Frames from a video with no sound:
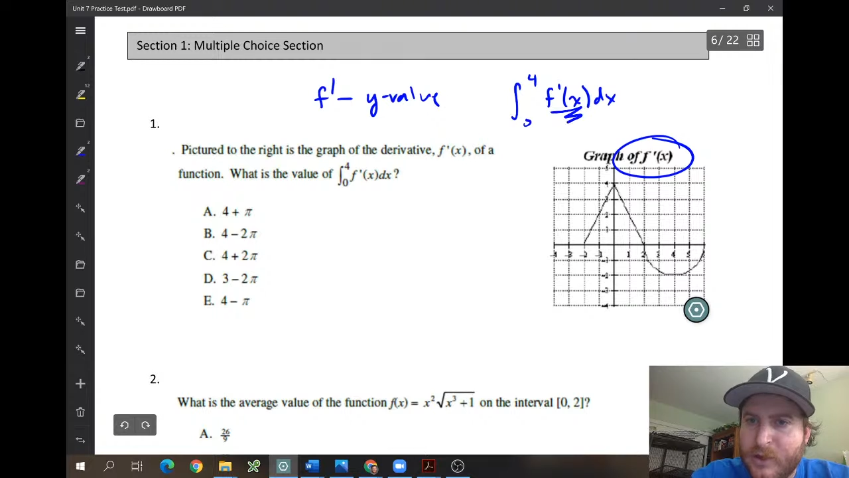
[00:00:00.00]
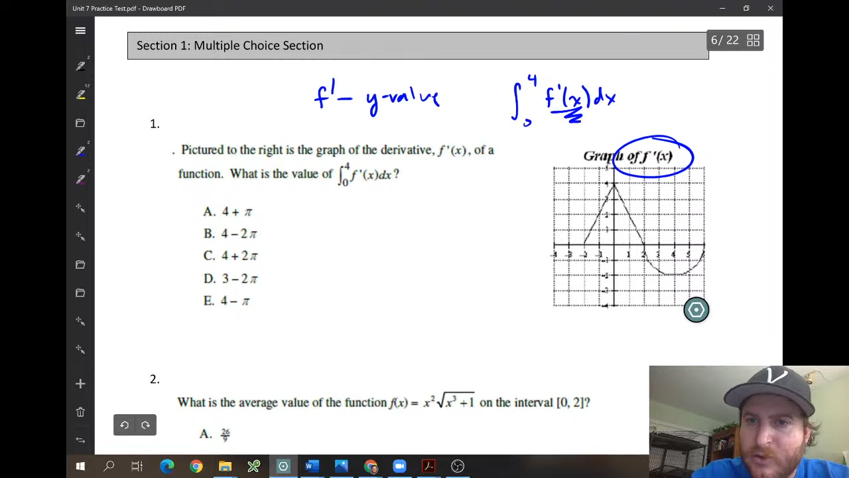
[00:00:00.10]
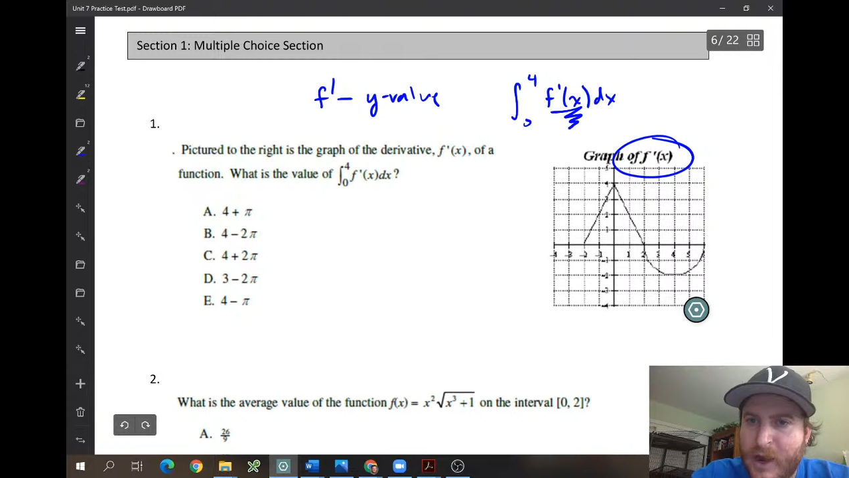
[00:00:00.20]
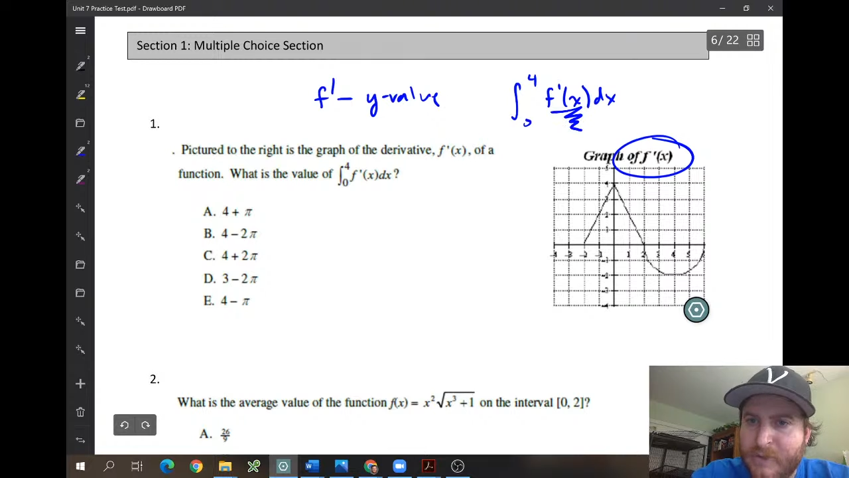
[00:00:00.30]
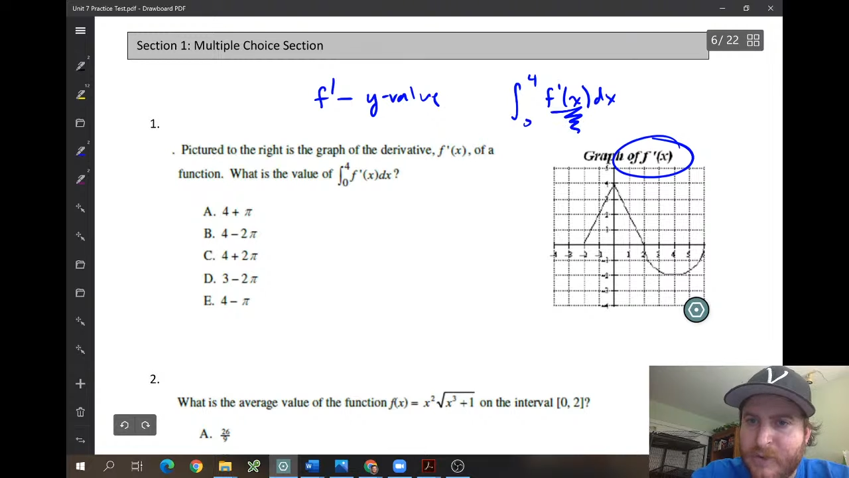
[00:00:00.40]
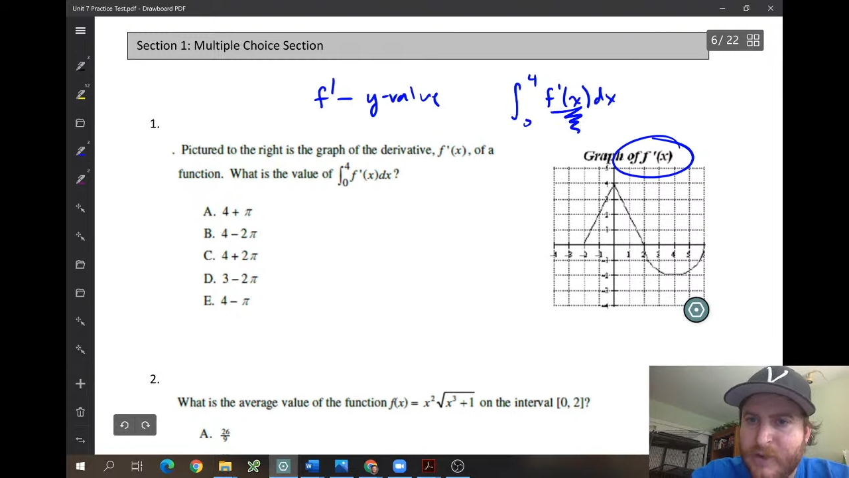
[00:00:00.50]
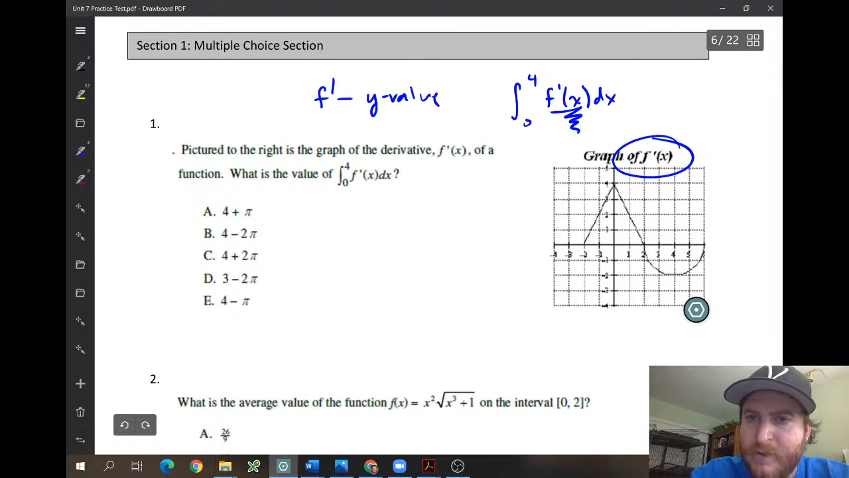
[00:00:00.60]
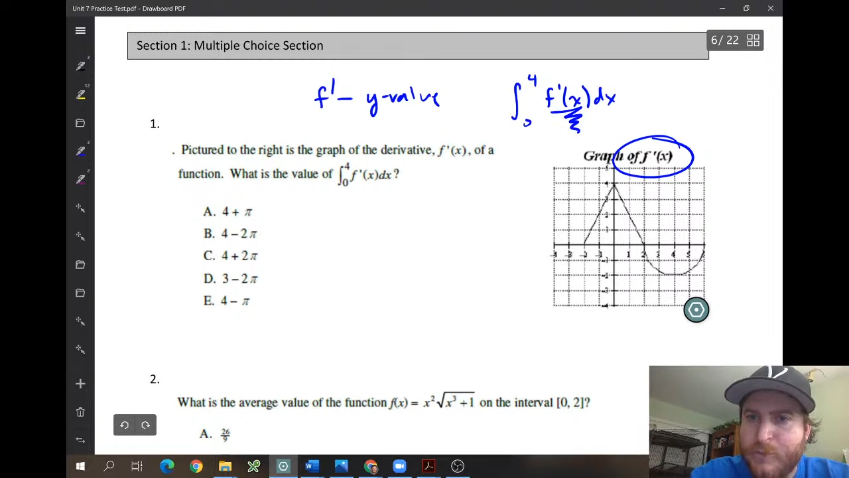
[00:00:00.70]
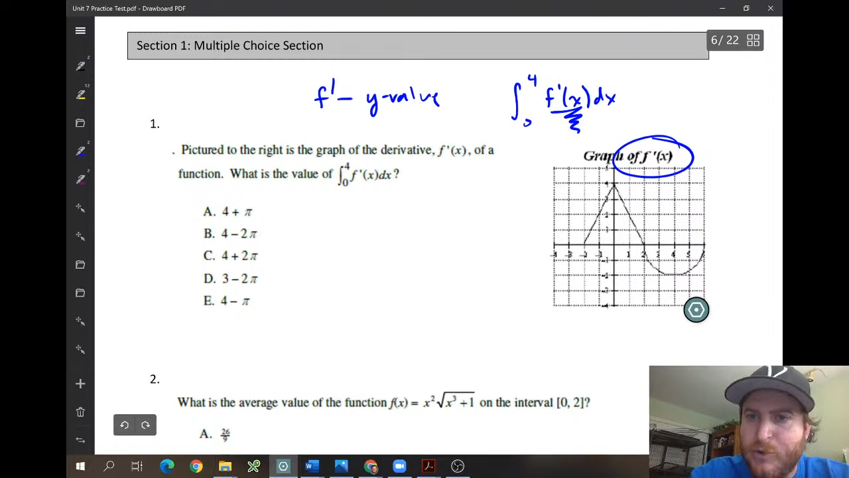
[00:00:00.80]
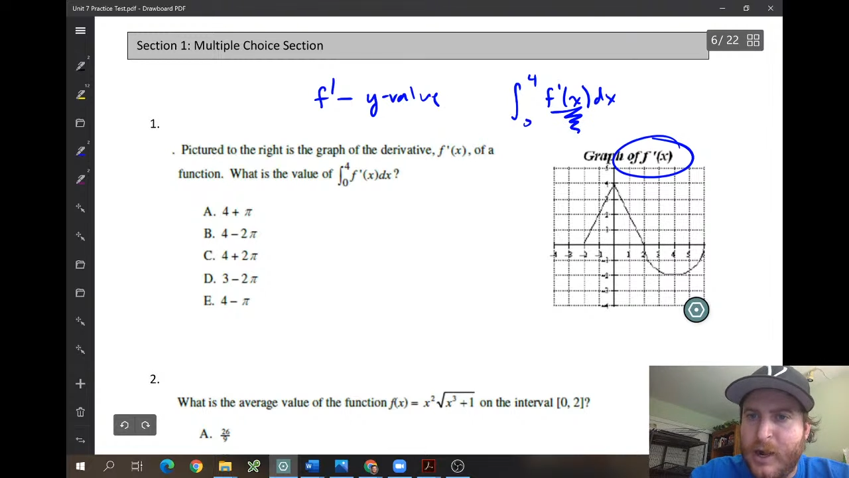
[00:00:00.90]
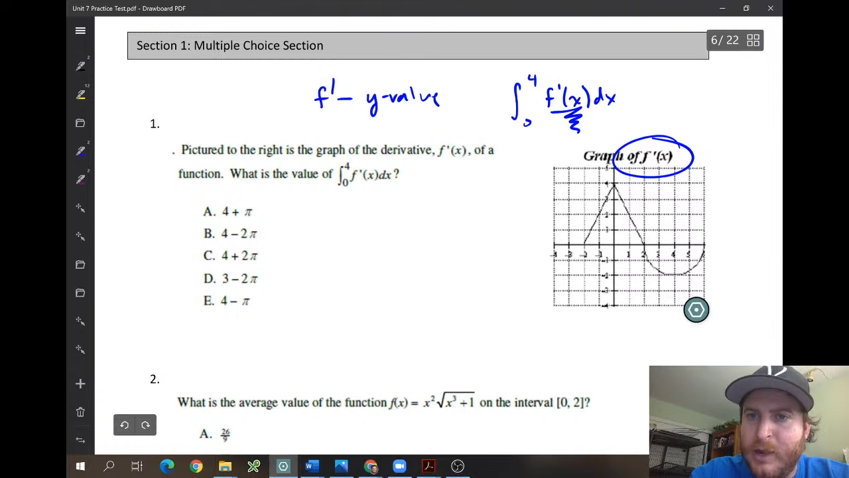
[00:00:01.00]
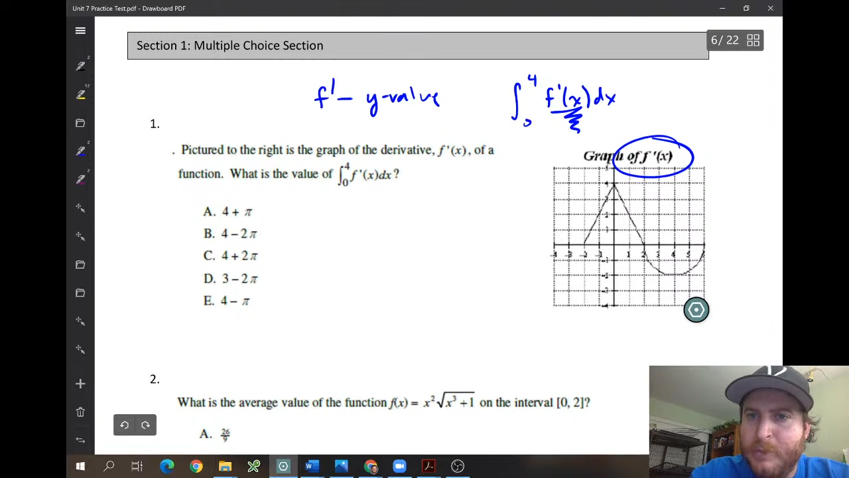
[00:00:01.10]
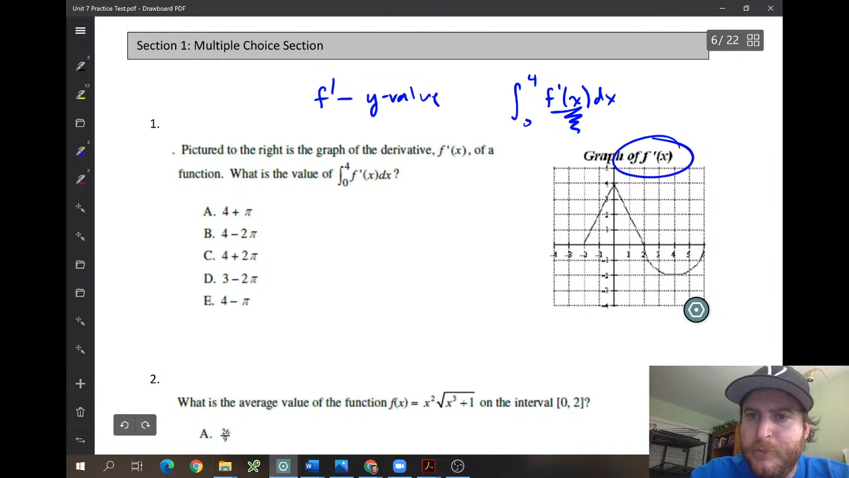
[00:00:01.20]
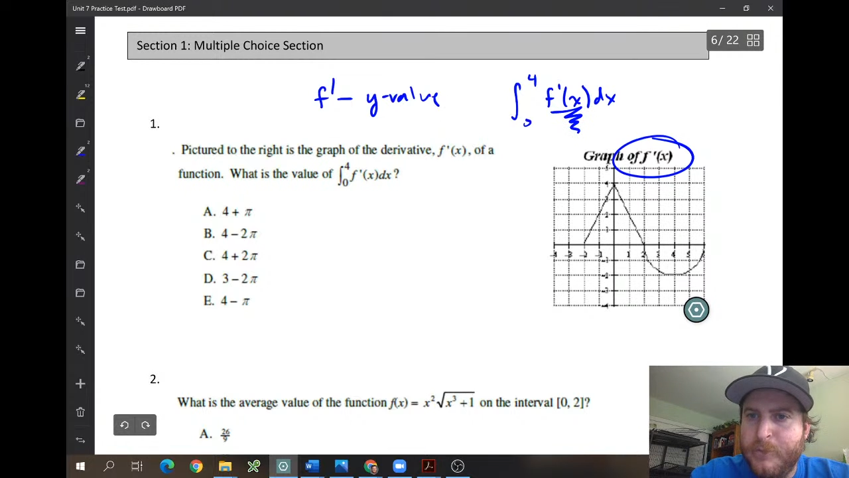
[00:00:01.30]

graph of f prime,